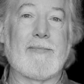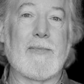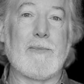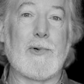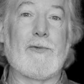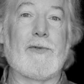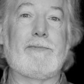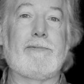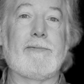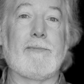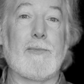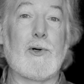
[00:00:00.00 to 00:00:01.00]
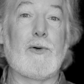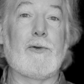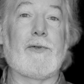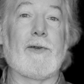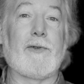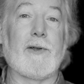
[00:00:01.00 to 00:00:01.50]

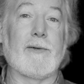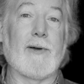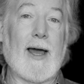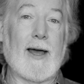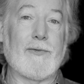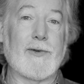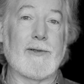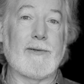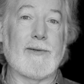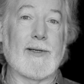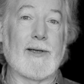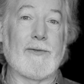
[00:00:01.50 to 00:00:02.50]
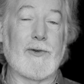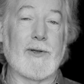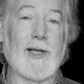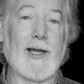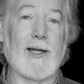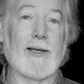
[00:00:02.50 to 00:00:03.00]
move if you have to and if you
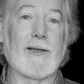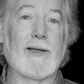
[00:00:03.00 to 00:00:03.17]
can,